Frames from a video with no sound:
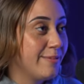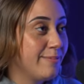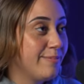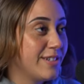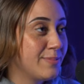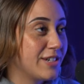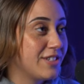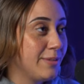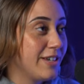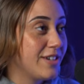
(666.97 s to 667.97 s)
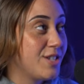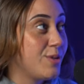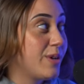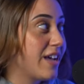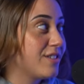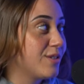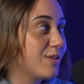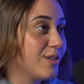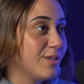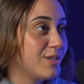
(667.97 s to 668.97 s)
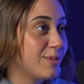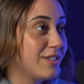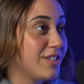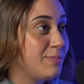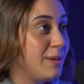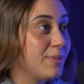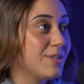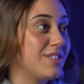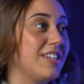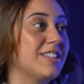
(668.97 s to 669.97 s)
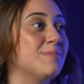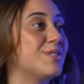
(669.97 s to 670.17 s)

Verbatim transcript: um, especially because you get so close with these people, seeing them yeah.